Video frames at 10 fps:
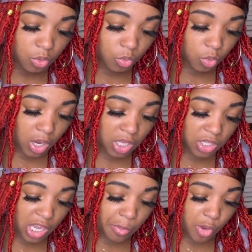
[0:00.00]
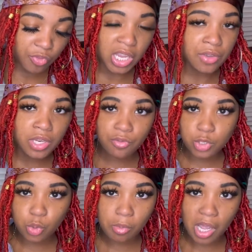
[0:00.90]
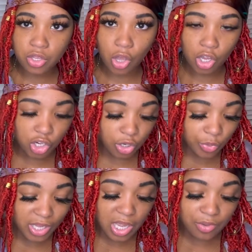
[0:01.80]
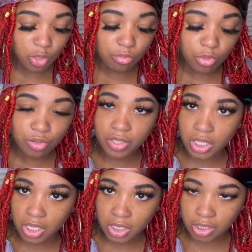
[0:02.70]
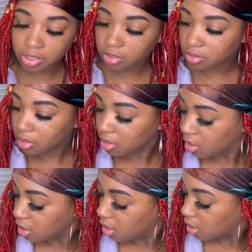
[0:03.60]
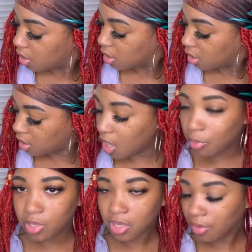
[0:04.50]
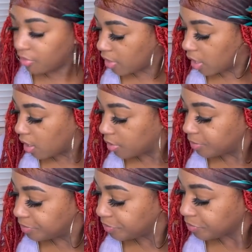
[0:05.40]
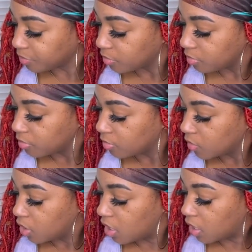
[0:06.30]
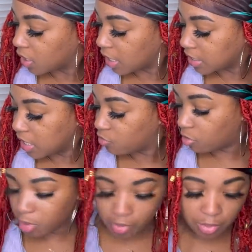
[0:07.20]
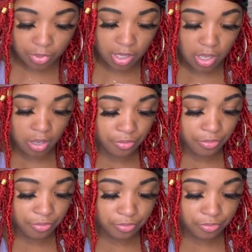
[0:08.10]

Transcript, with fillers: Watch a movie, even if it's with my daughter. We can have a little movie night. Oh, I would love that. All right, guys, I have one more paper left.